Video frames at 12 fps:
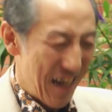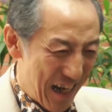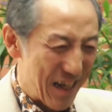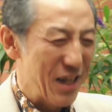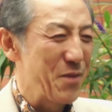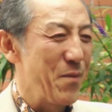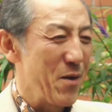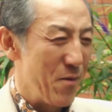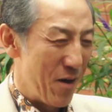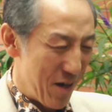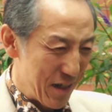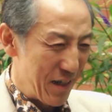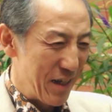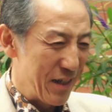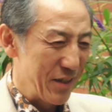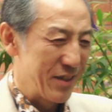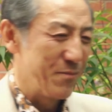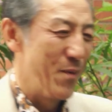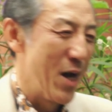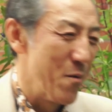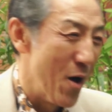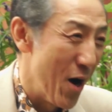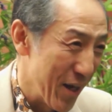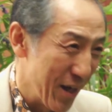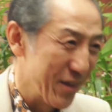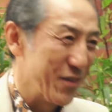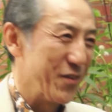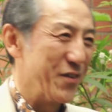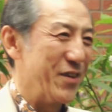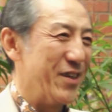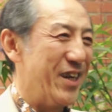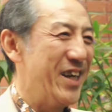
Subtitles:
And it is my honor to